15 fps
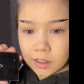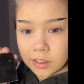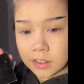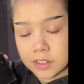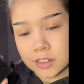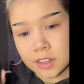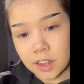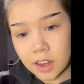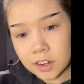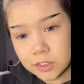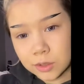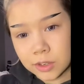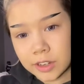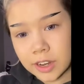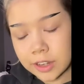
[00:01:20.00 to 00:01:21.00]
This is the
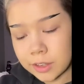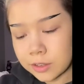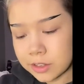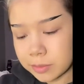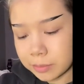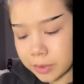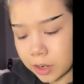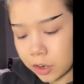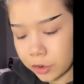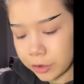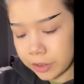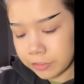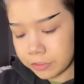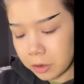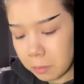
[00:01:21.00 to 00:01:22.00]
contour that I use. I'm borrowing
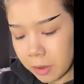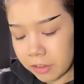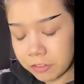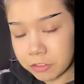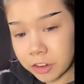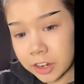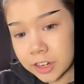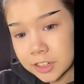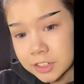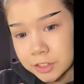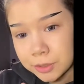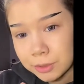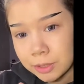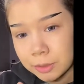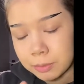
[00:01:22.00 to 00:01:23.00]
it from my friend. It's a
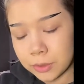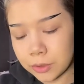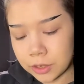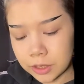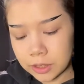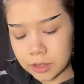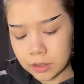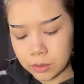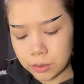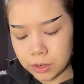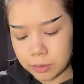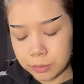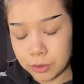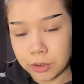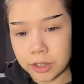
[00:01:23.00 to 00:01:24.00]
Huda Beauty,
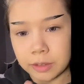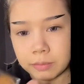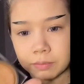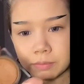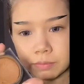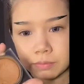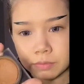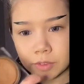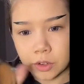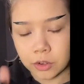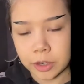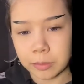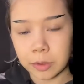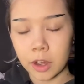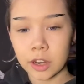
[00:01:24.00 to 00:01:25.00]
Huda Beauty
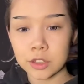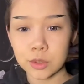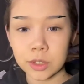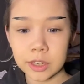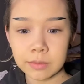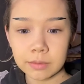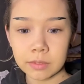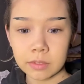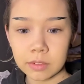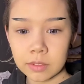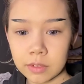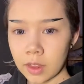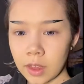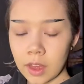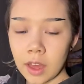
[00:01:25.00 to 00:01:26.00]
cream contour.
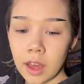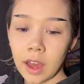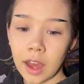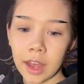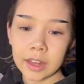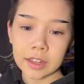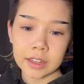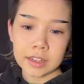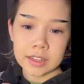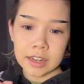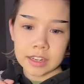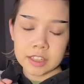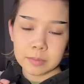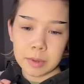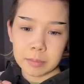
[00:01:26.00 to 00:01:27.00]
I like to
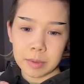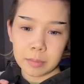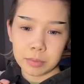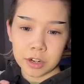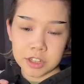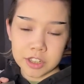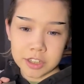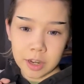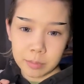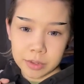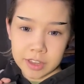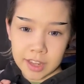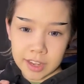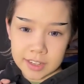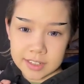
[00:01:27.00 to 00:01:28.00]
take some on my brush and then put
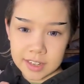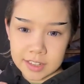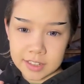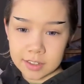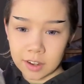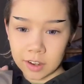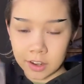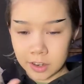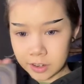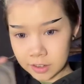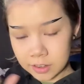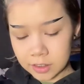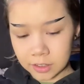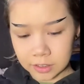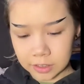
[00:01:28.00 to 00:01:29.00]
the excess
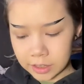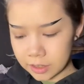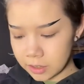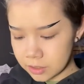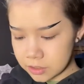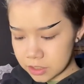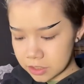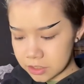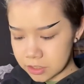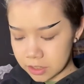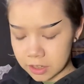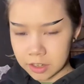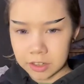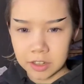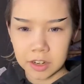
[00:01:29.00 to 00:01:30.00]
on the lid just
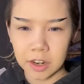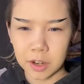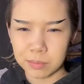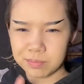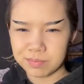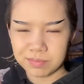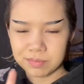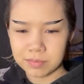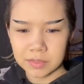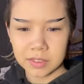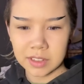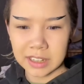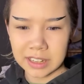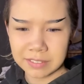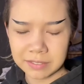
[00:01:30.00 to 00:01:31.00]
to, you know,
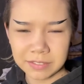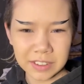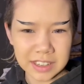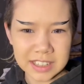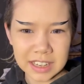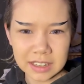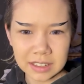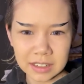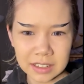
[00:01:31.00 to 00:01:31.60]
fix it.